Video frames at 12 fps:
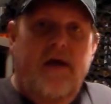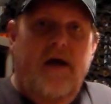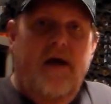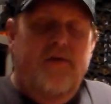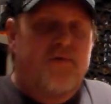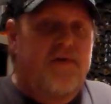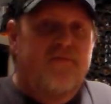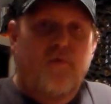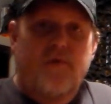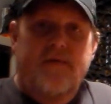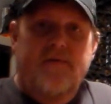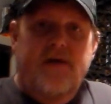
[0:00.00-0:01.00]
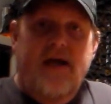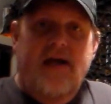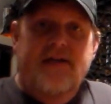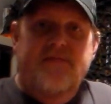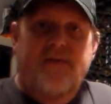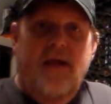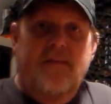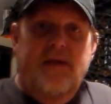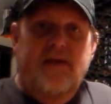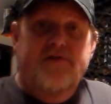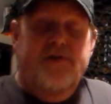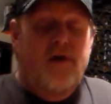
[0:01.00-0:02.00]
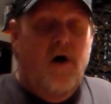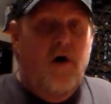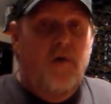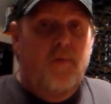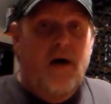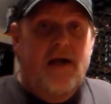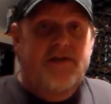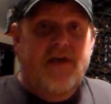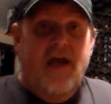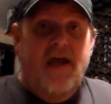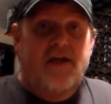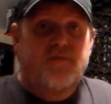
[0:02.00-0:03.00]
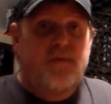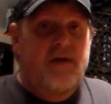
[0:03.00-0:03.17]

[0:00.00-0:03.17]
3 or 4 different kinds of ammunition, all brass case.